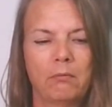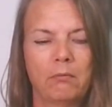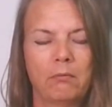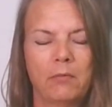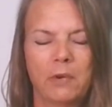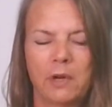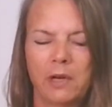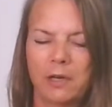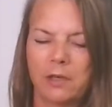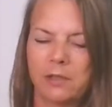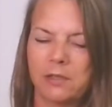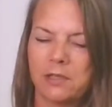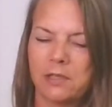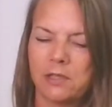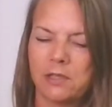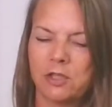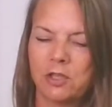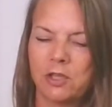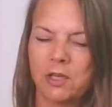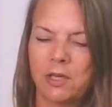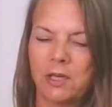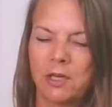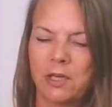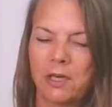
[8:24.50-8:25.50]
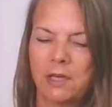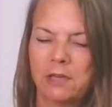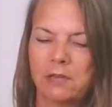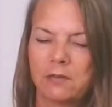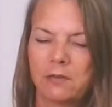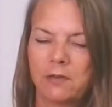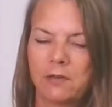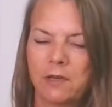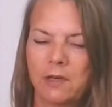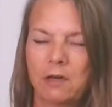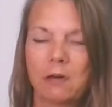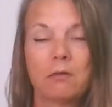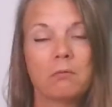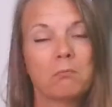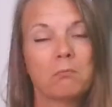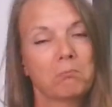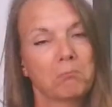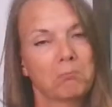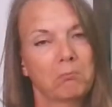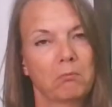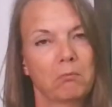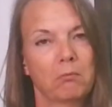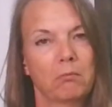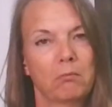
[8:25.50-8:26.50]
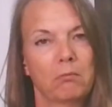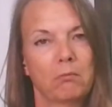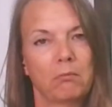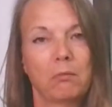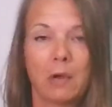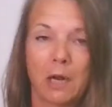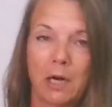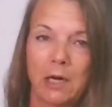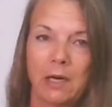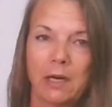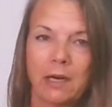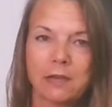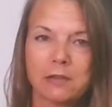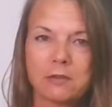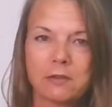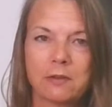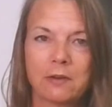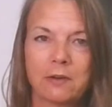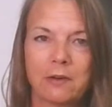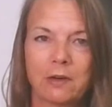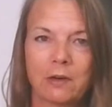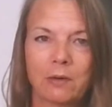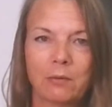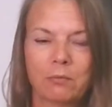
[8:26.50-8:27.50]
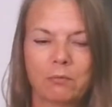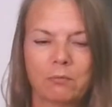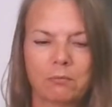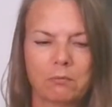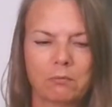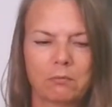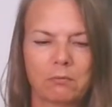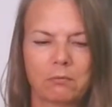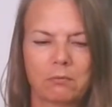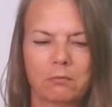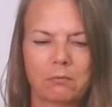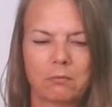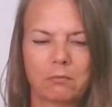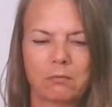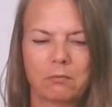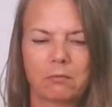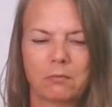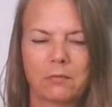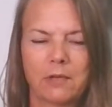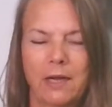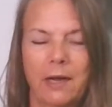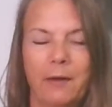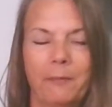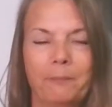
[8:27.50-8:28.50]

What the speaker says: is it your index finger? Index finger. Yeah.